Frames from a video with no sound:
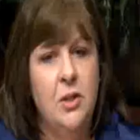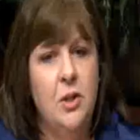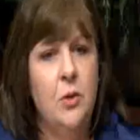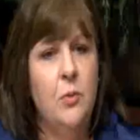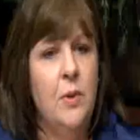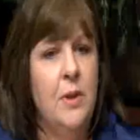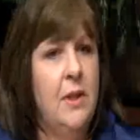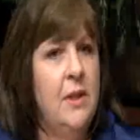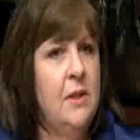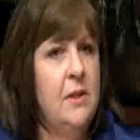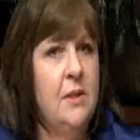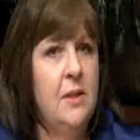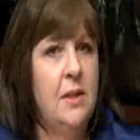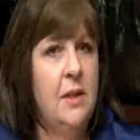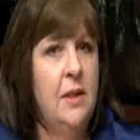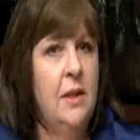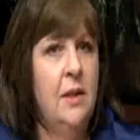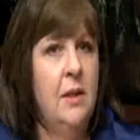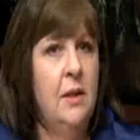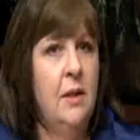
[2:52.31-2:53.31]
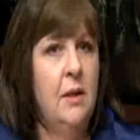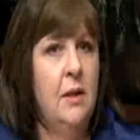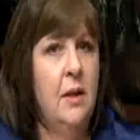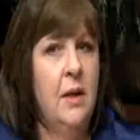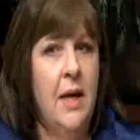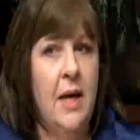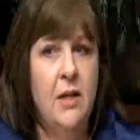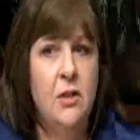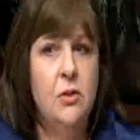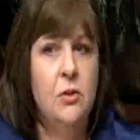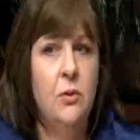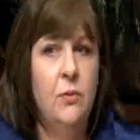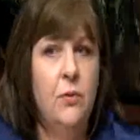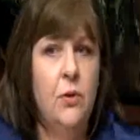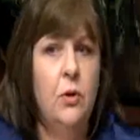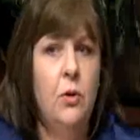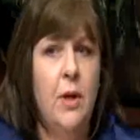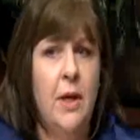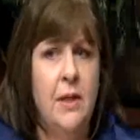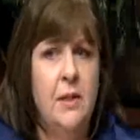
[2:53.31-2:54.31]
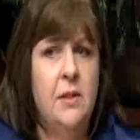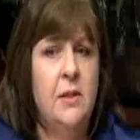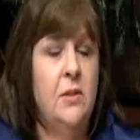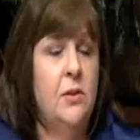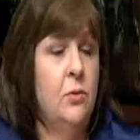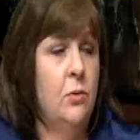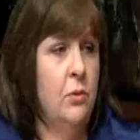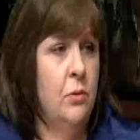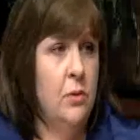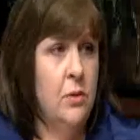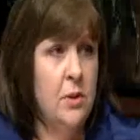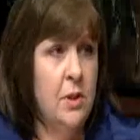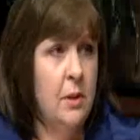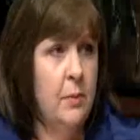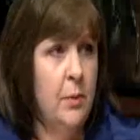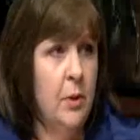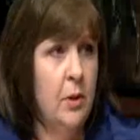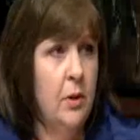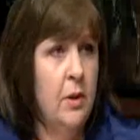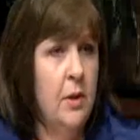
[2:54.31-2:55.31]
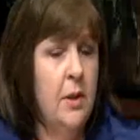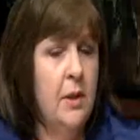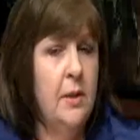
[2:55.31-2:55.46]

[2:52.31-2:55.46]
year we did see occasional flu cases through the summer.